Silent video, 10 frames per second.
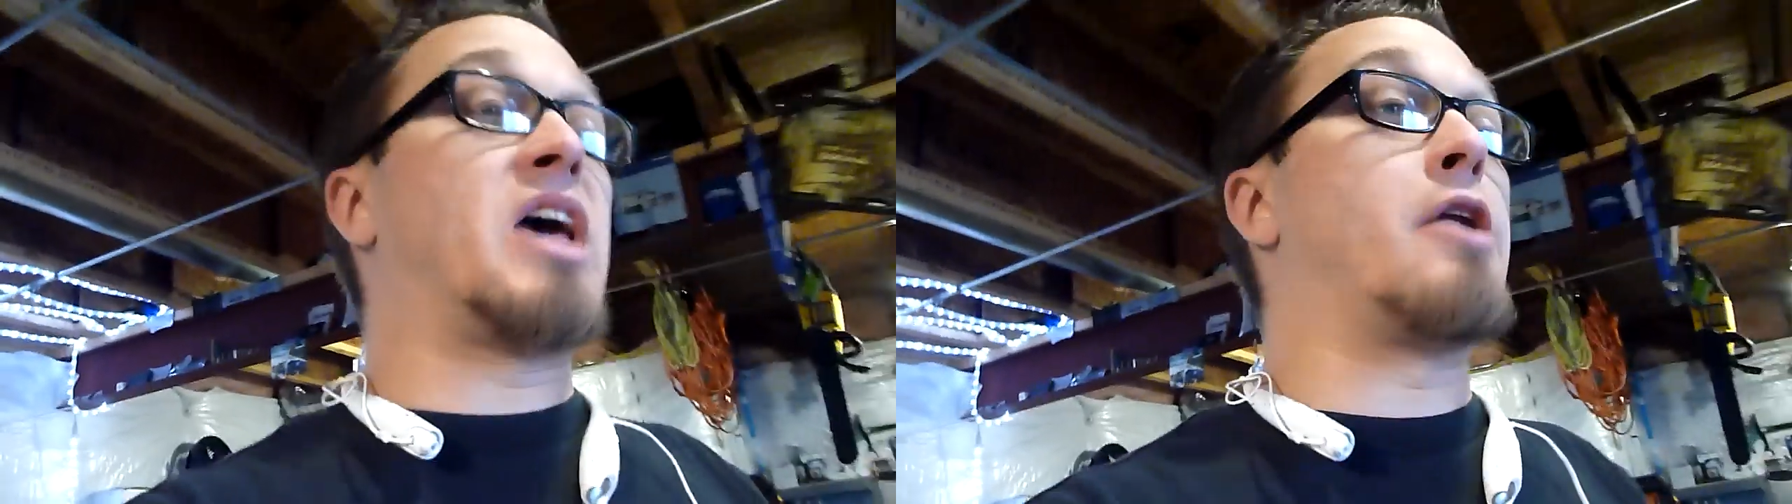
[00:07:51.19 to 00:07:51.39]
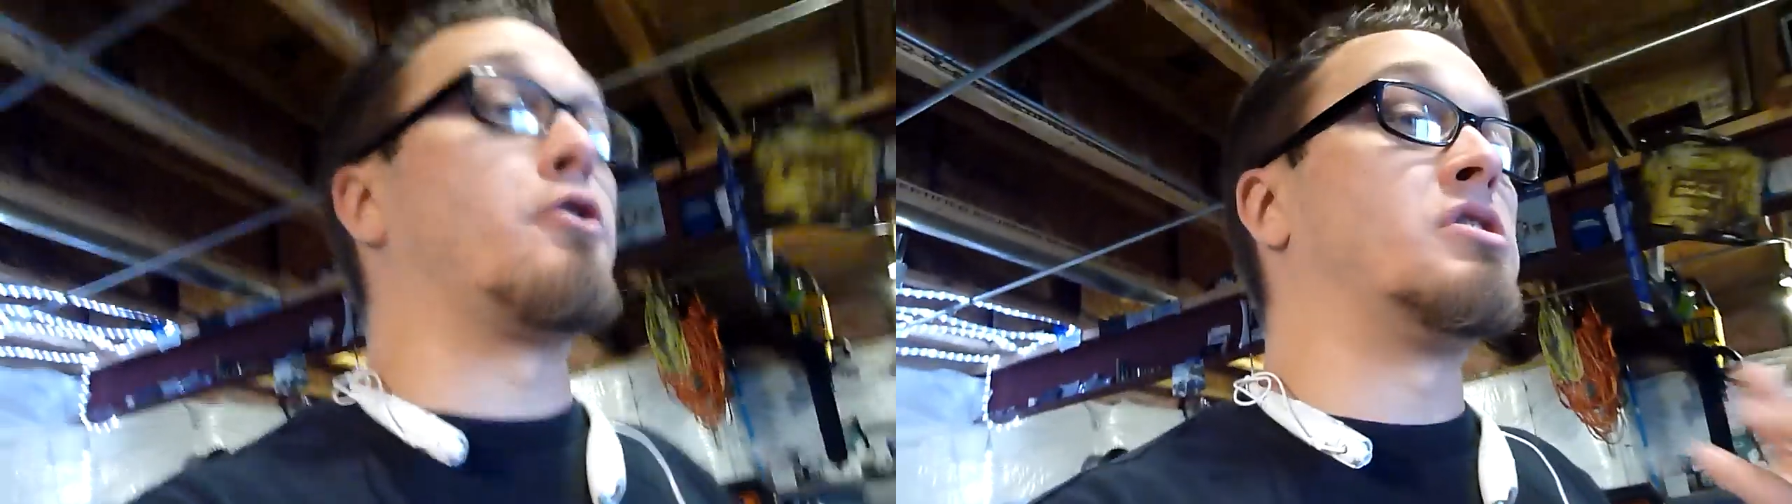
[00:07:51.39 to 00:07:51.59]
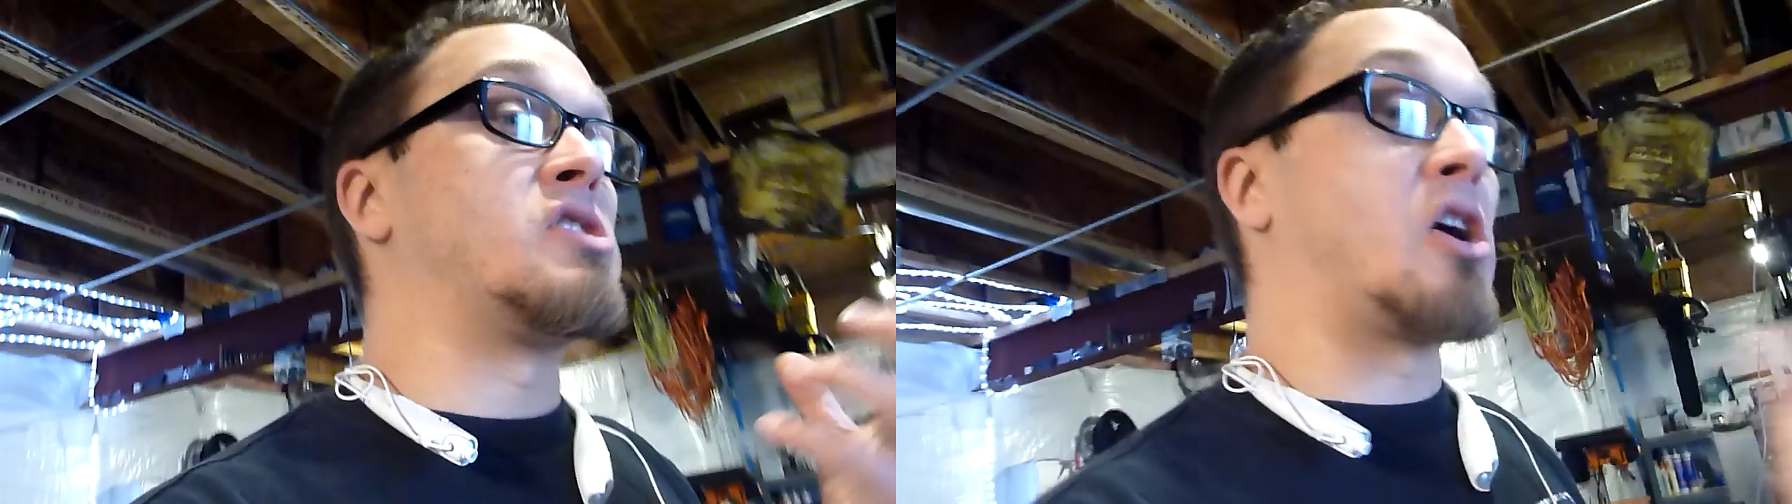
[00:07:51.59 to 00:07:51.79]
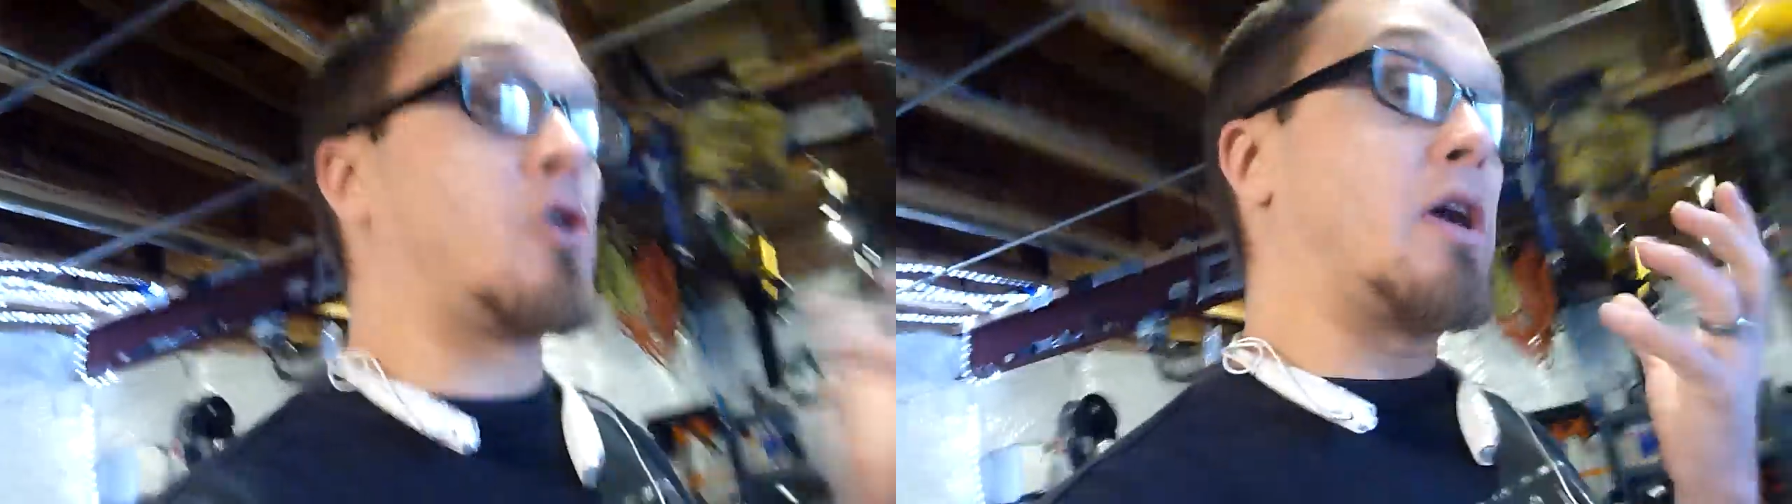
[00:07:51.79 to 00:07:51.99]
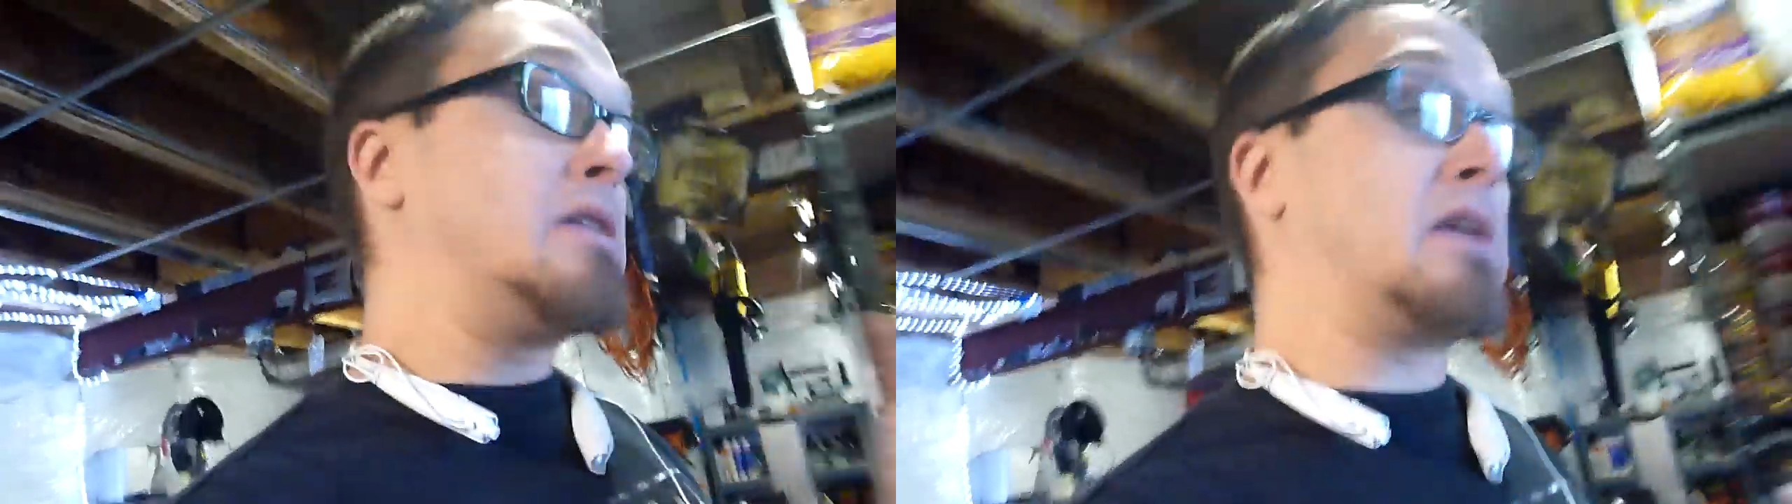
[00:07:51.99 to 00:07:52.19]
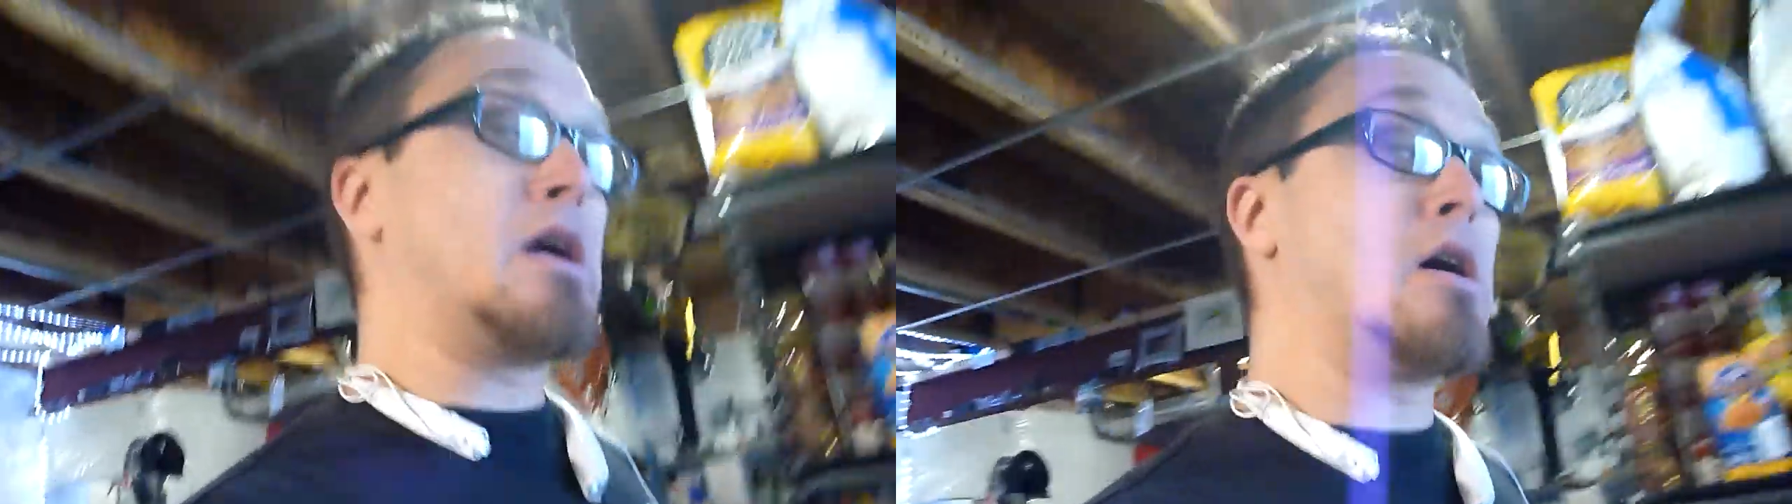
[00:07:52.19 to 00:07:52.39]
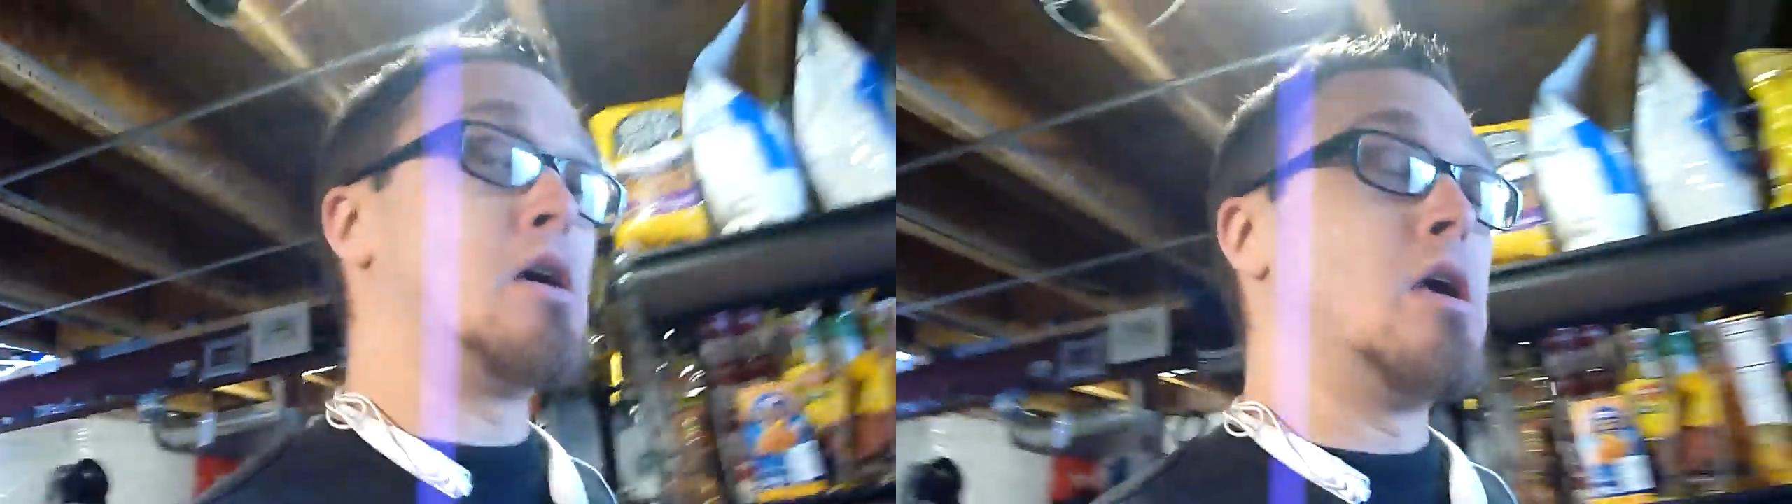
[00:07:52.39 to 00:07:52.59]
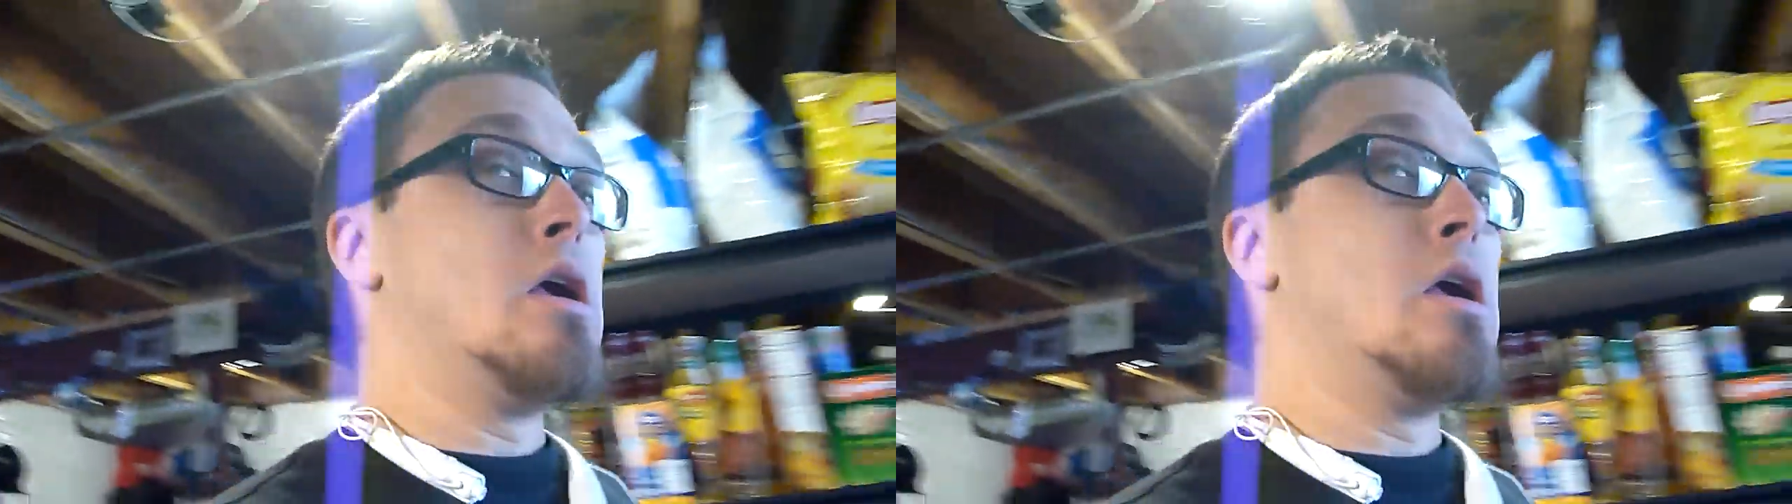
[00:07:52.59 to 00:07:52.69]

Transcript: tendered is a good idea.